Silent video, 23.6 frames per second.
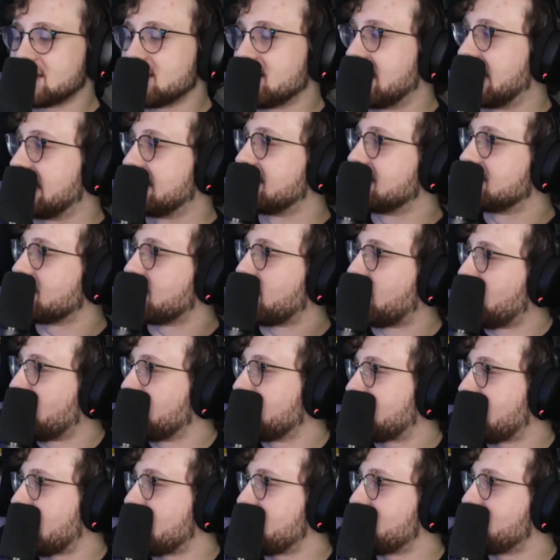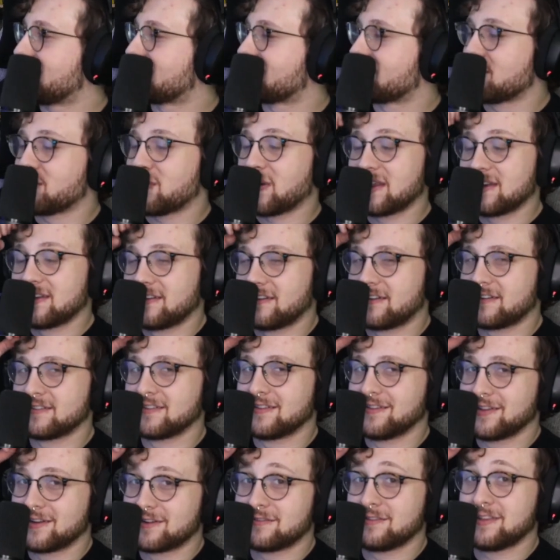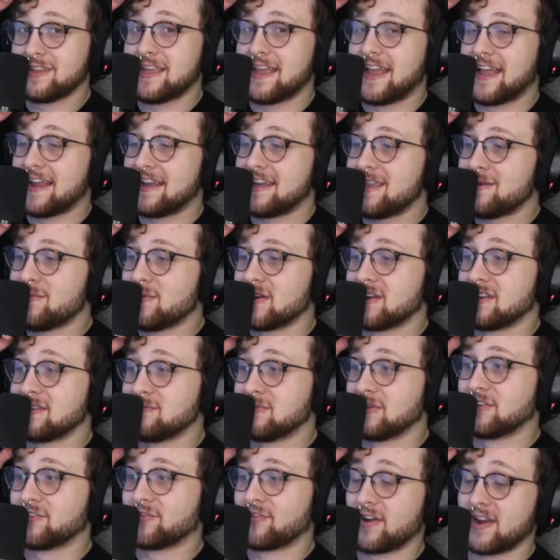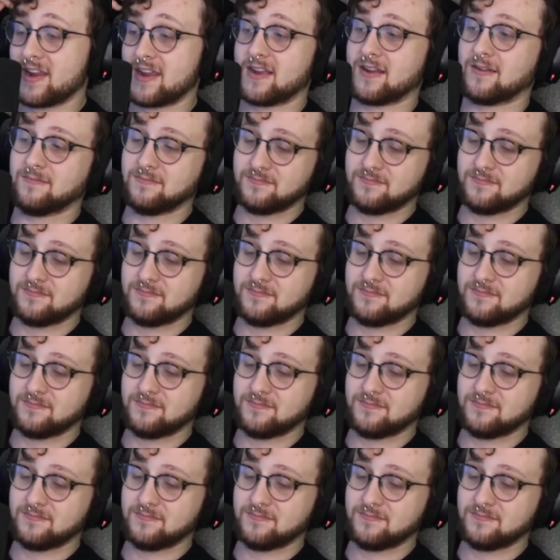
and then the whole game is dependent on literally anybody betraying,